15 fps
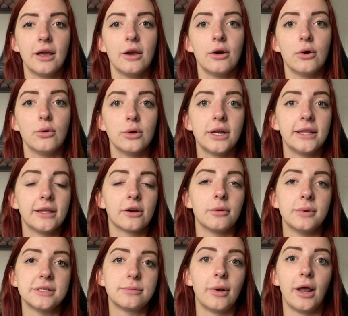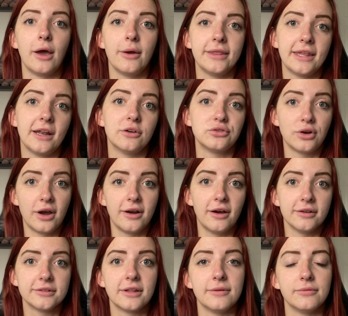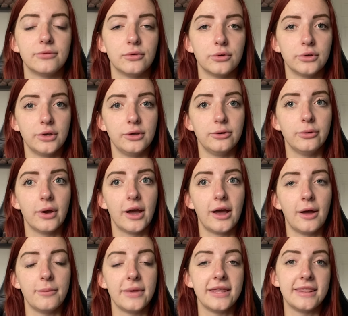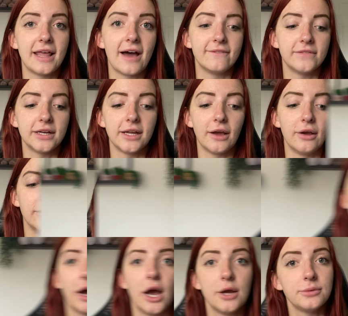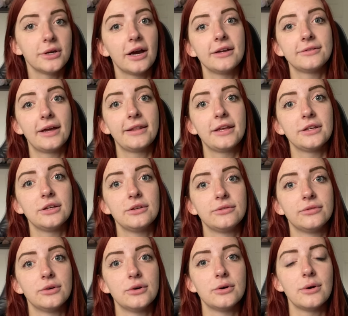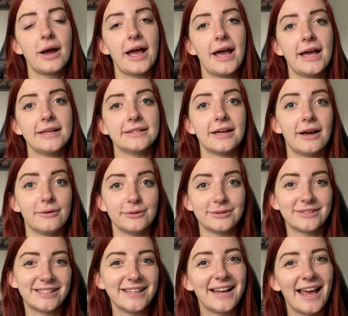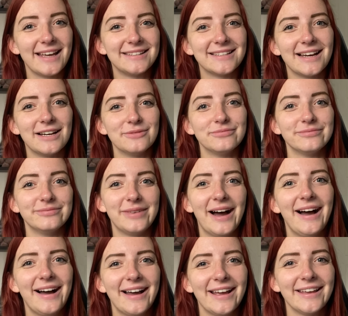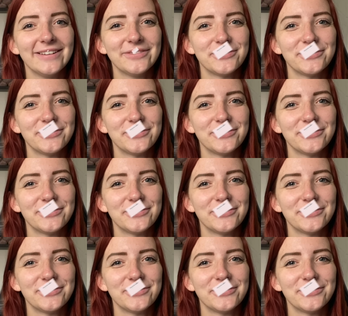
all in the comments below, and then I'll try and answer them for you in that video. I hope you guys found that useful, and I will see you later. Bye.